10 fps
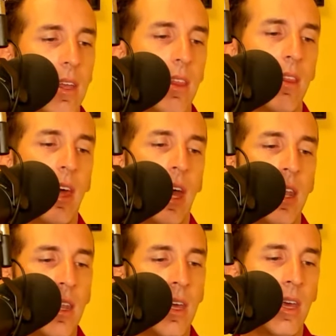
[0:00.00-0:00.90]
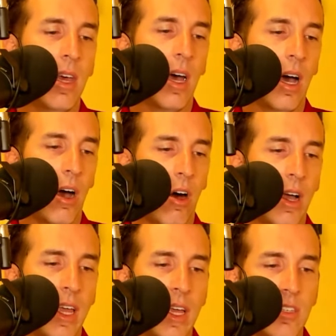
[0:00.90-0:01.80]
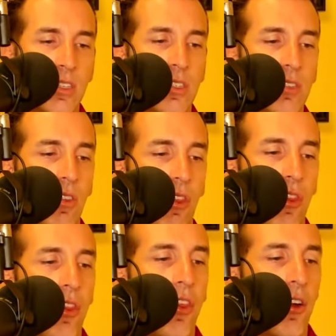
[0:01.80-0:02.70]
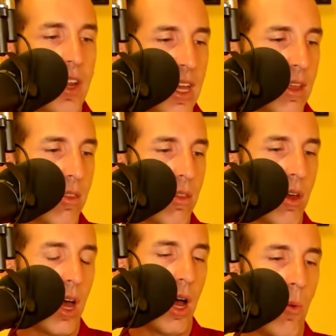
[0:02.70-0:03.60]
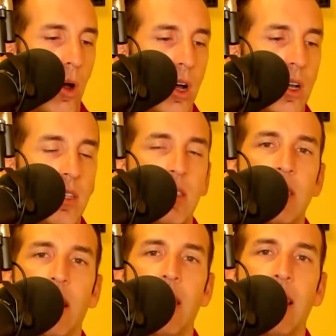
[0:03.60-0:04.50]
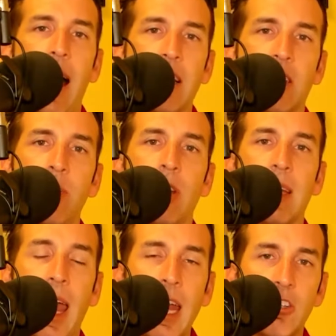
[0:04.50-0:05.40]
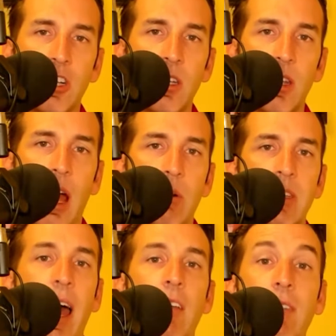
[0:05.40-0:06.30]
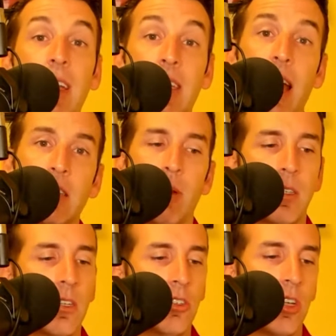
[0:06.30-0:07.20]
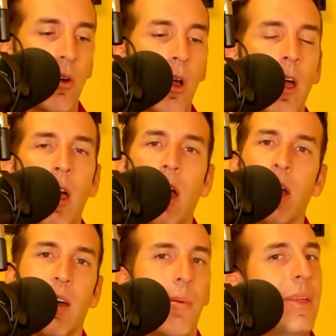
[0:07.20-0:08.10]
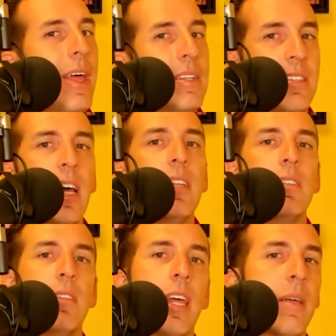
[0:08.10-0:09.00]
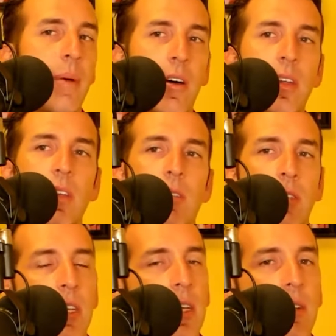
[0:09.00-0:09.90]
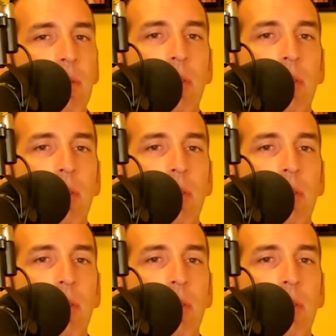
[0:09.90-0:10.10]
then August 30th was the last communication that was had via text message. So, I mean, that said, think about it. You see it,